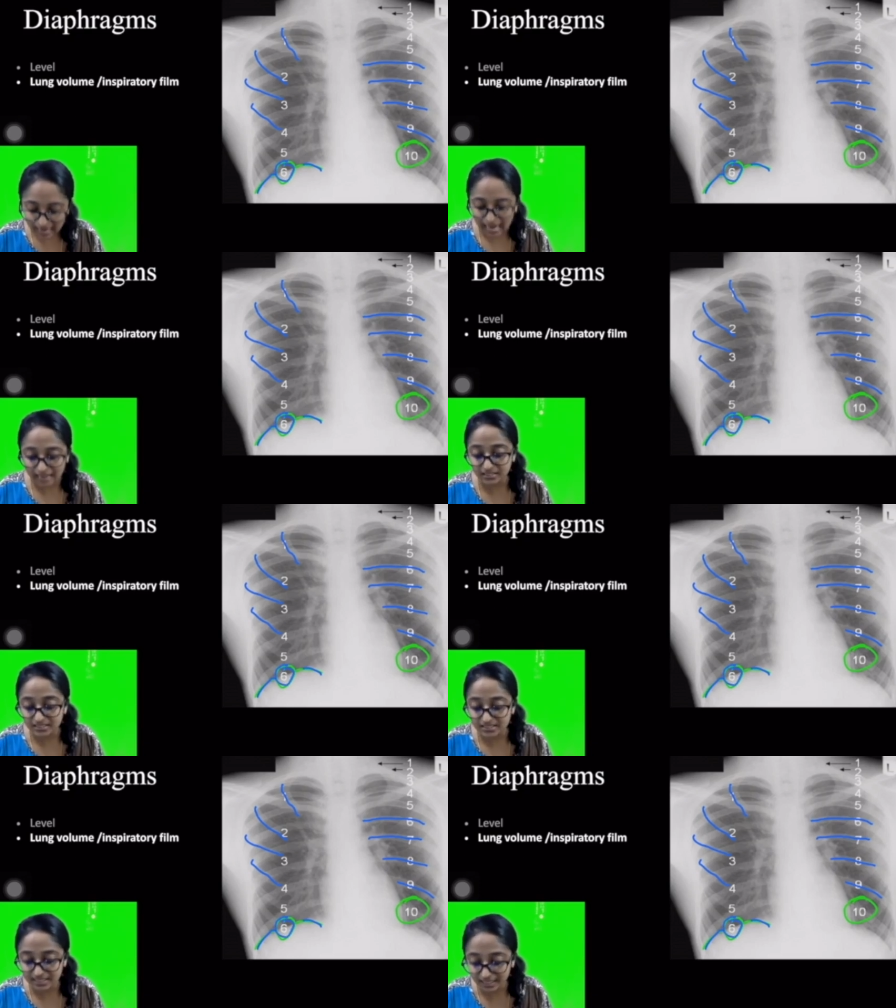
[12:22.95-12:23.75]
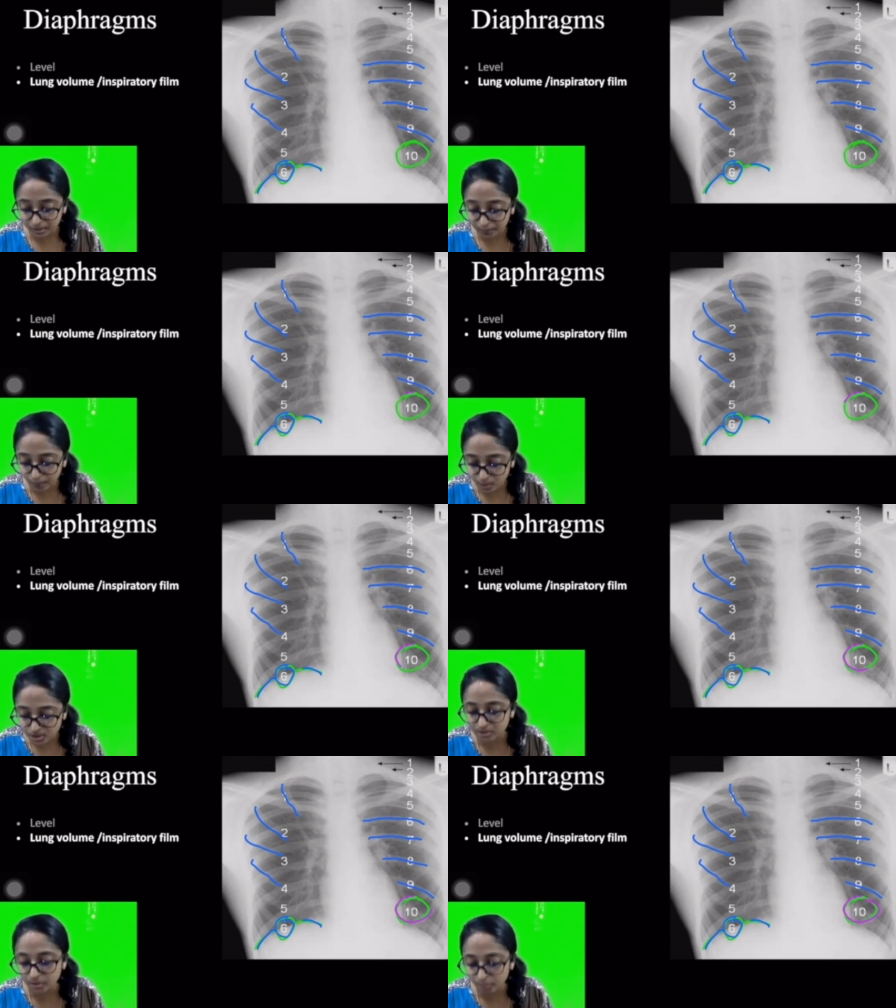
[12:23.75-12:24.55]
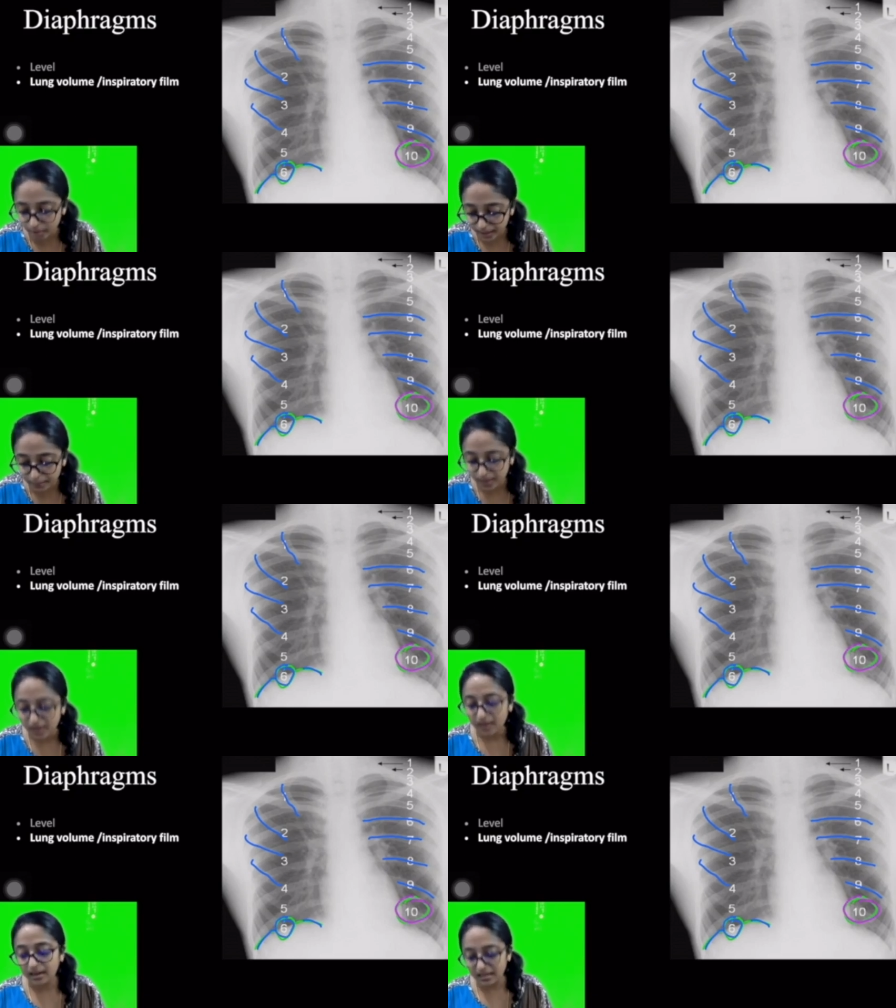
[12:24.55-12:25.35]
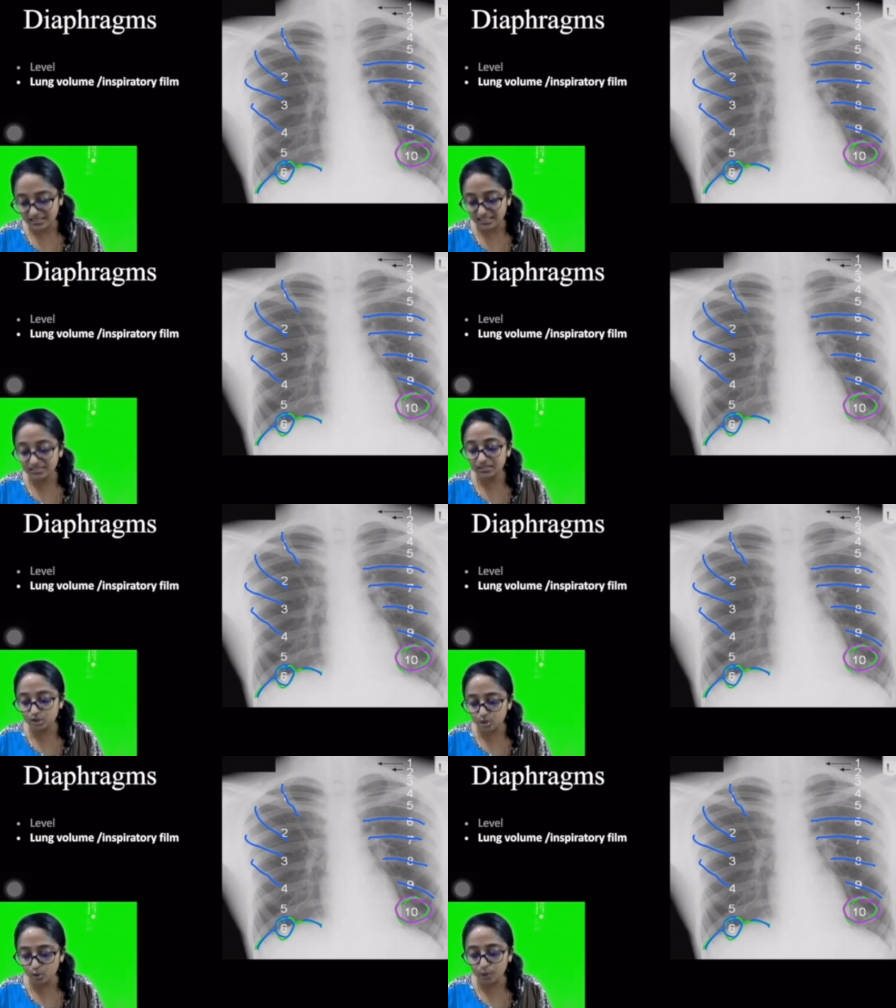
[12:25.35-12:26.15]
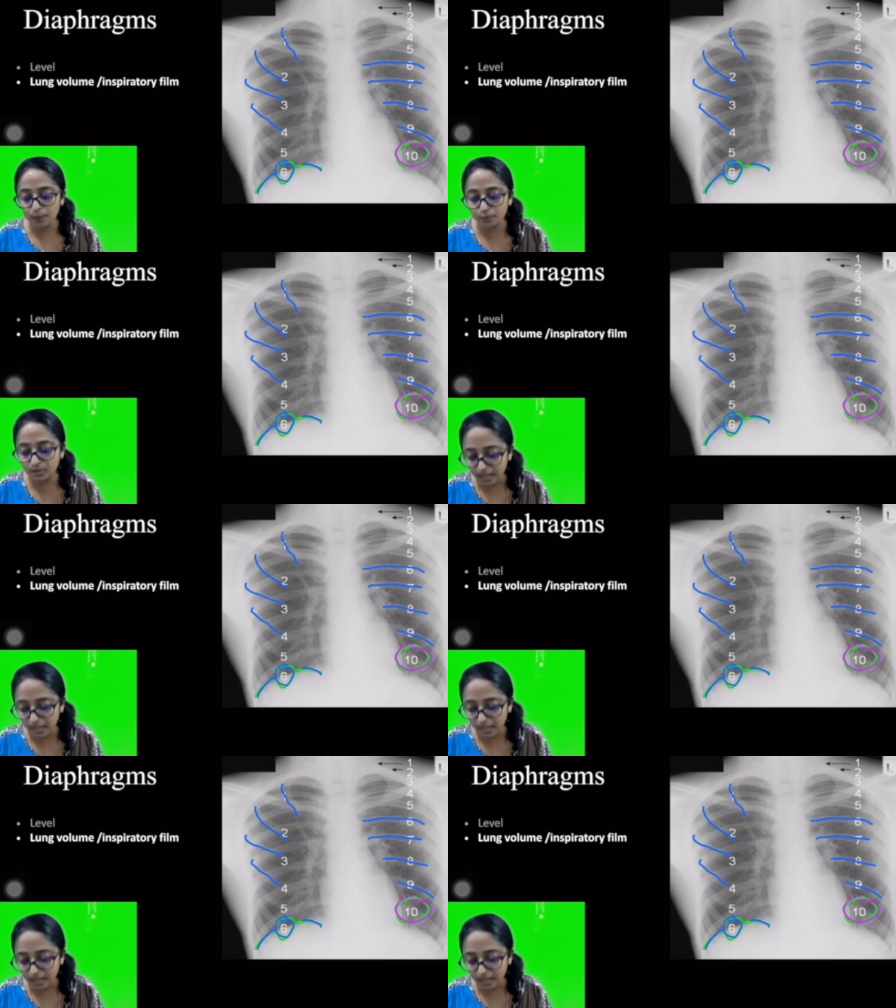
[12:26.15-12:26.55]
and the 10th posterior rib cutting the dome of the